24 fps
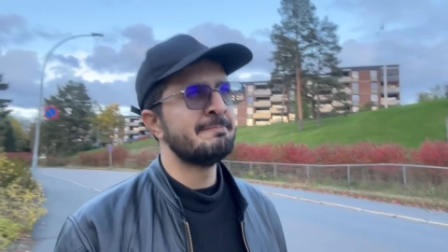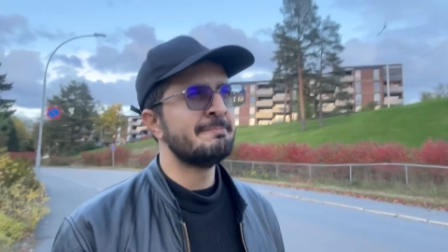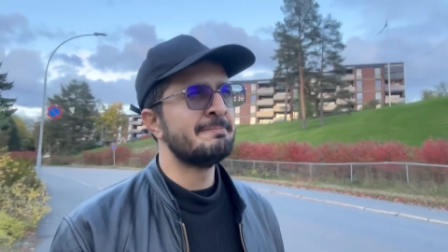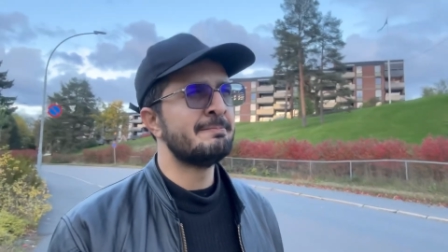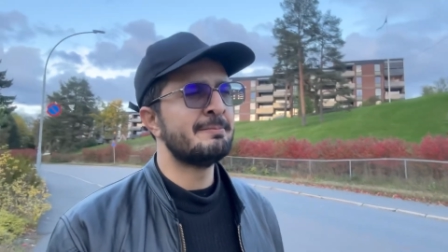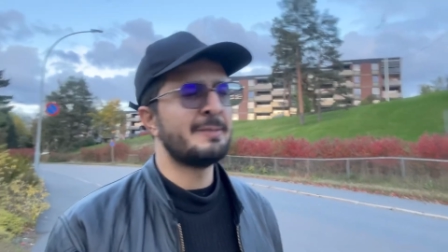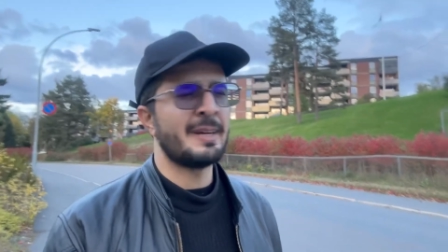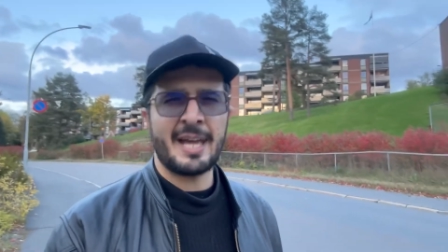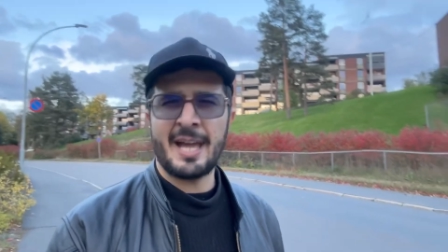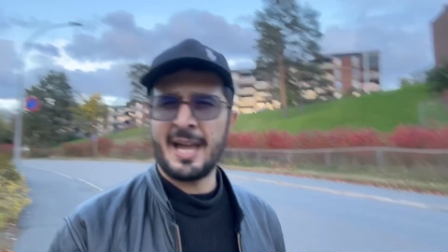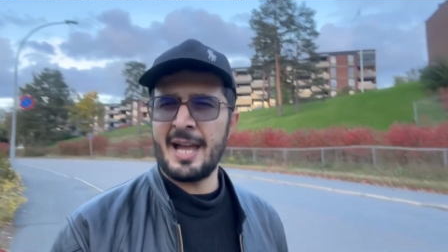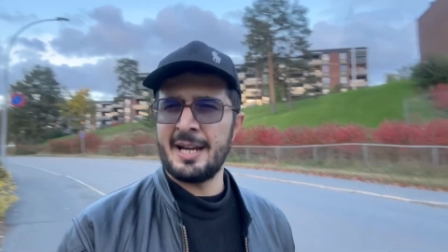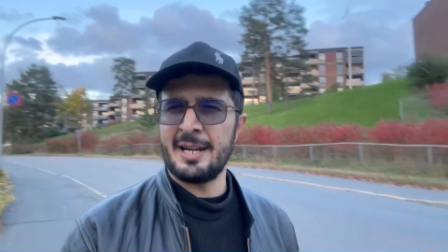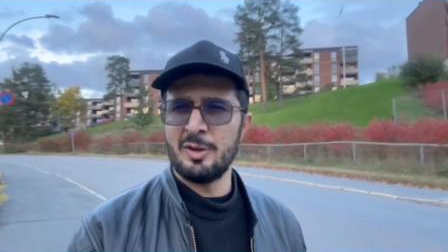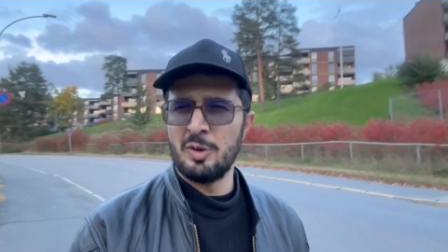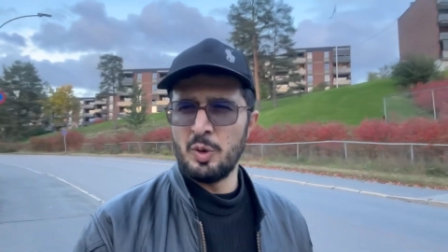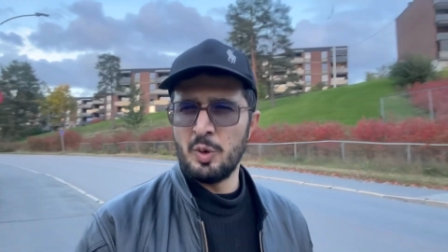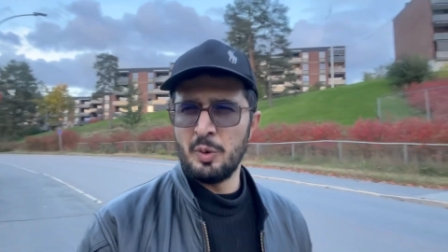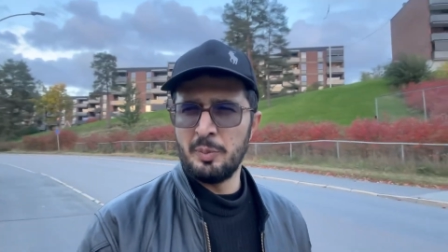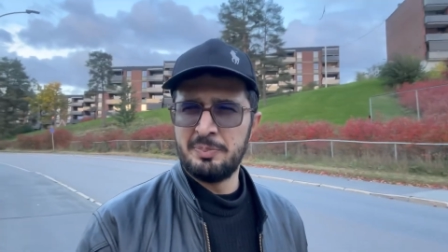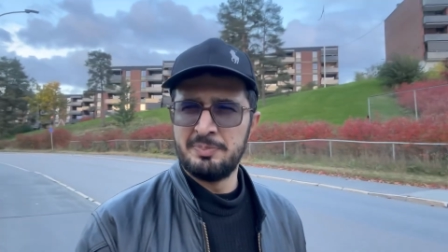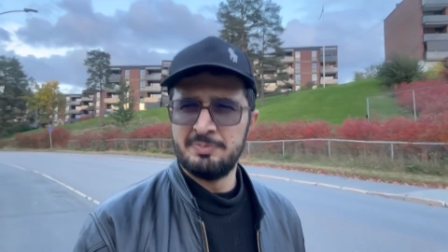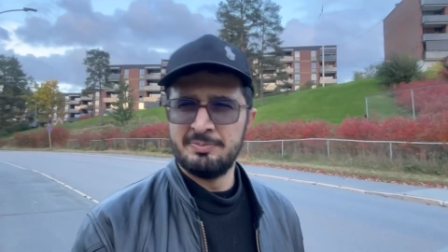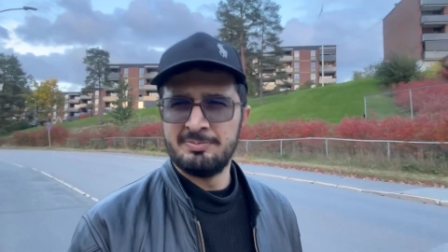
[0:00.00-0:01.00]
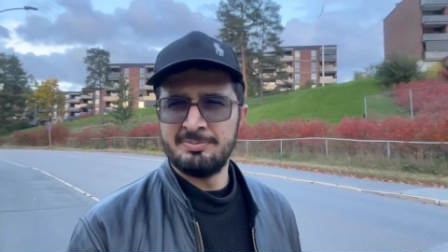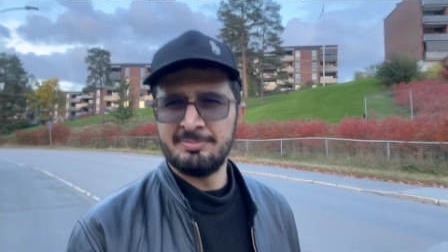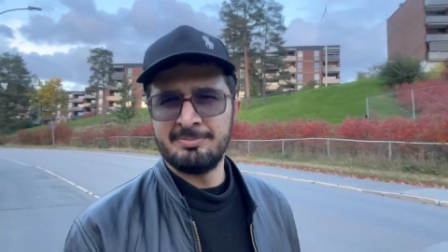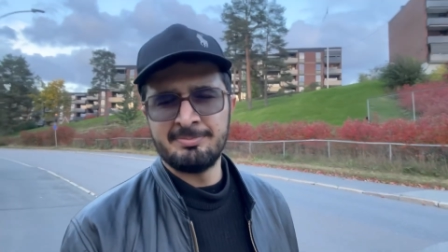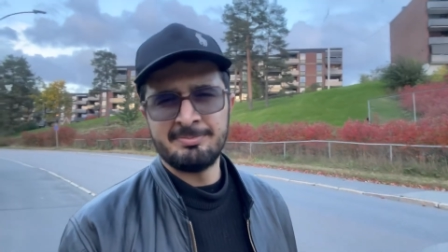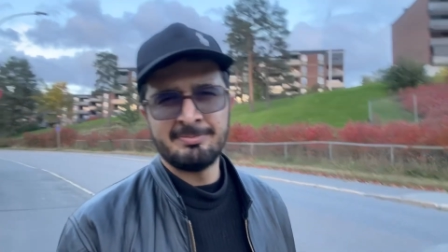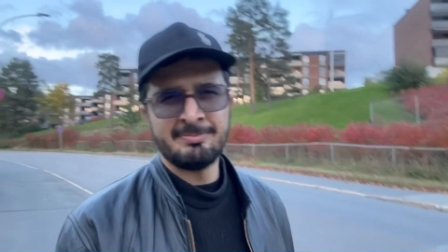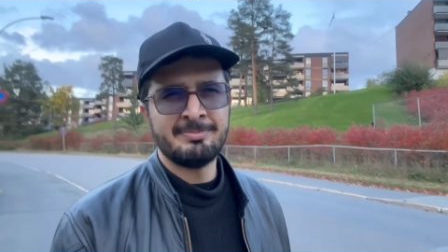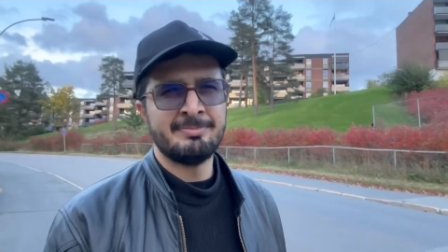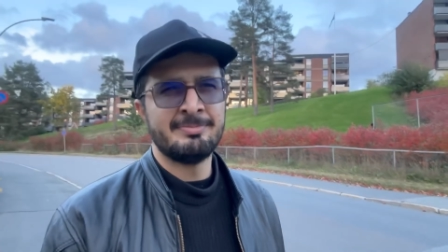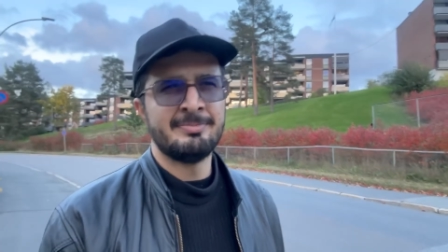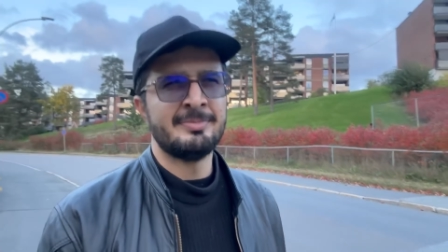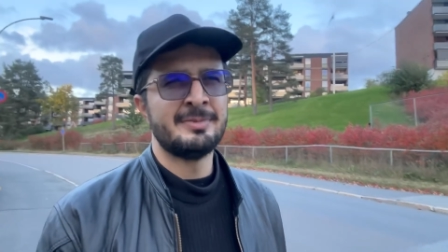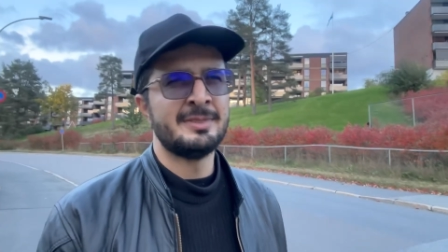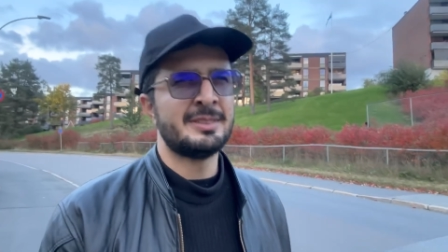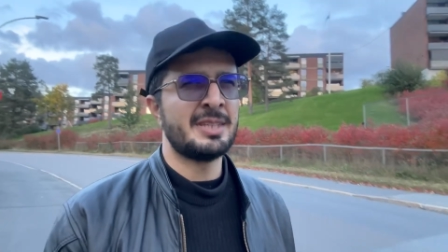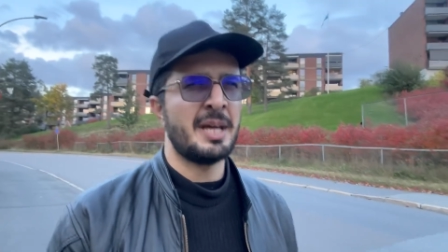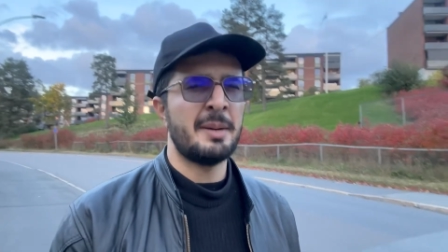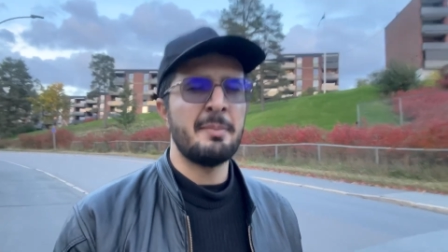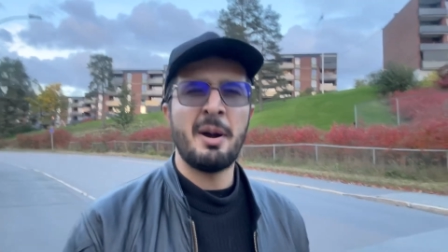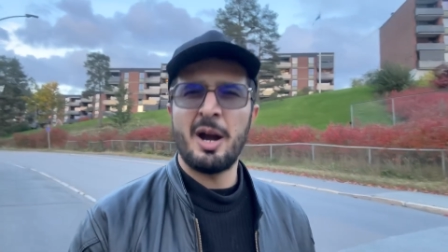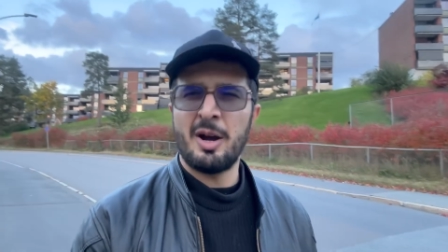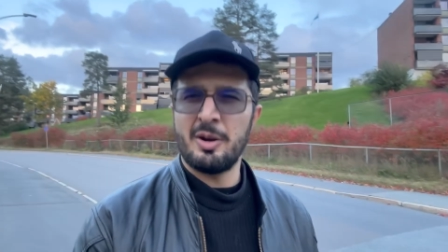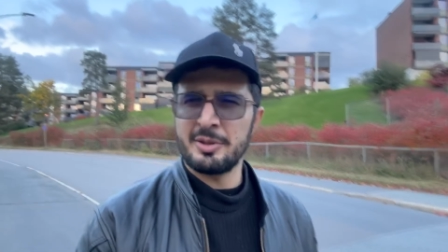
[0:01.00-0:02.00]
but i had a hope
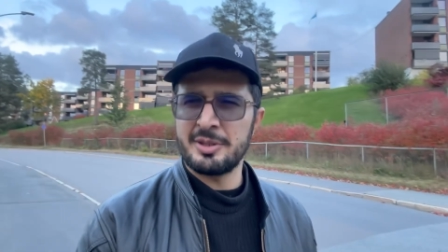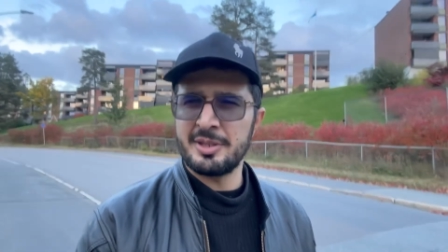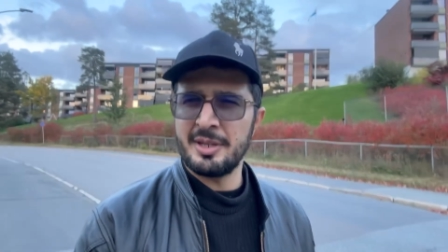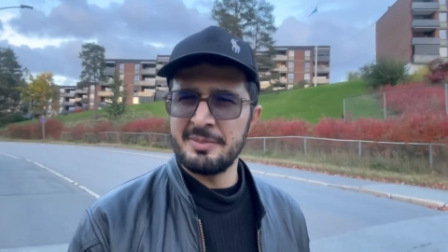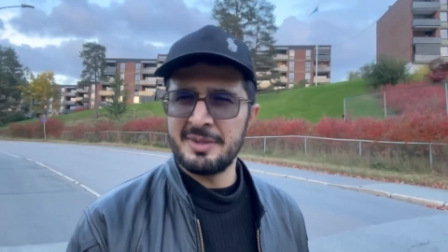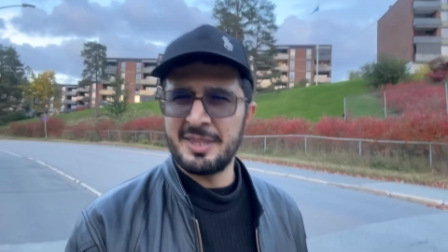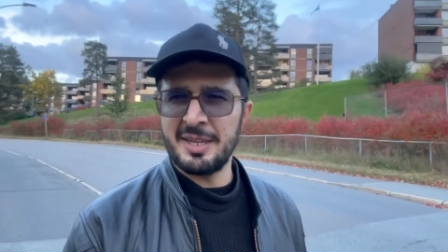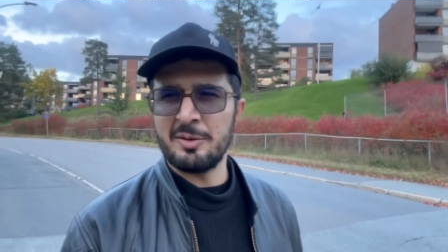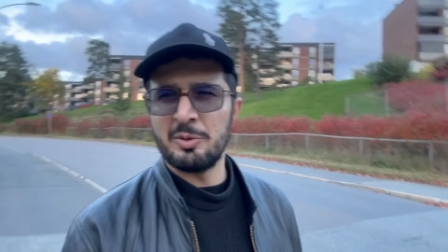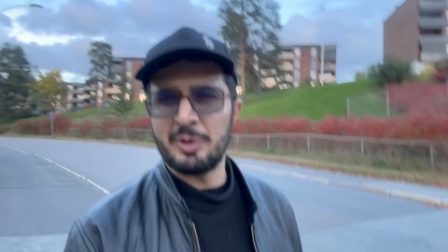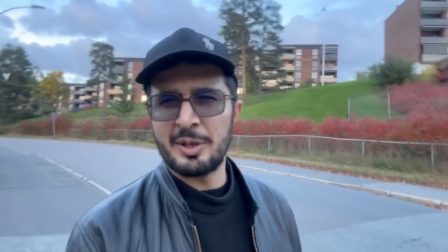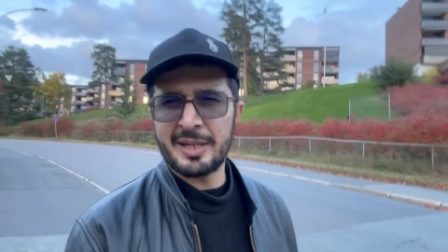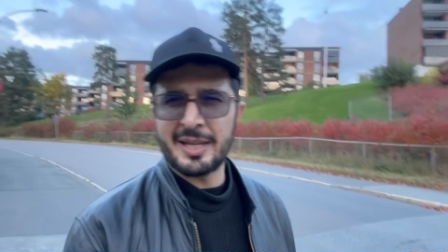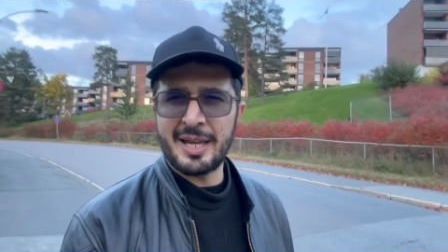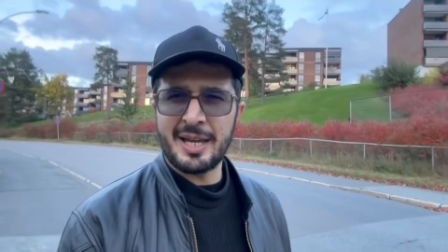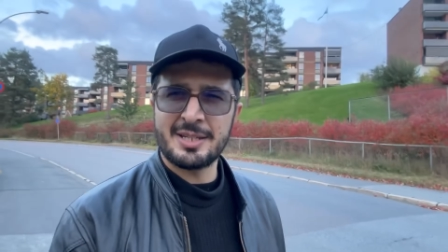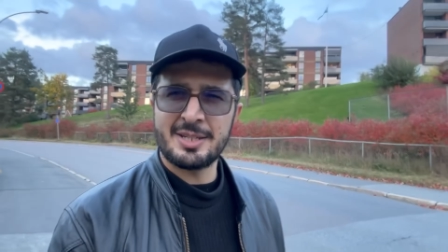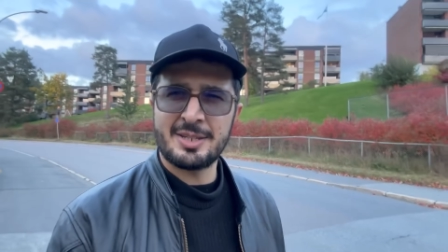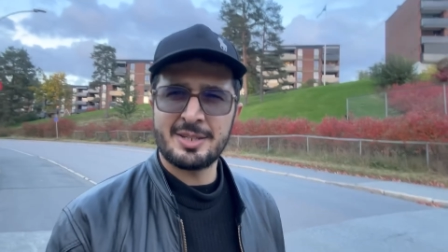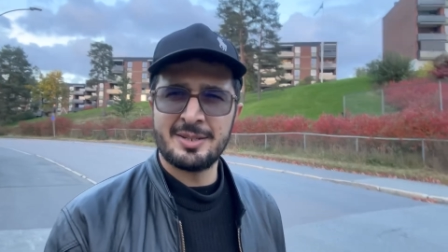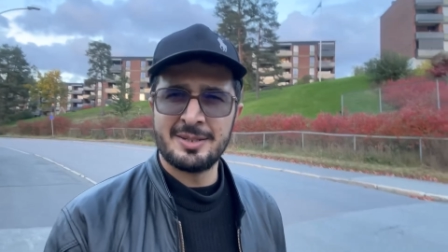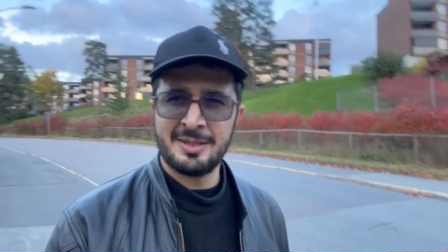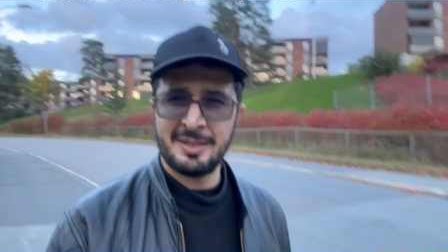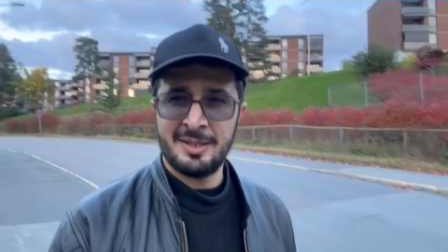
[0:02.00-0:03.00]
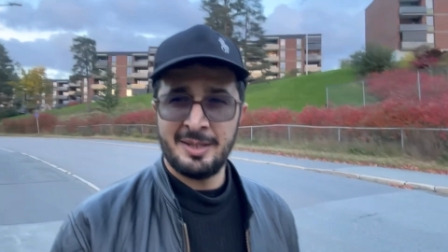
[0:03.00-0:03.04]
somehow something will get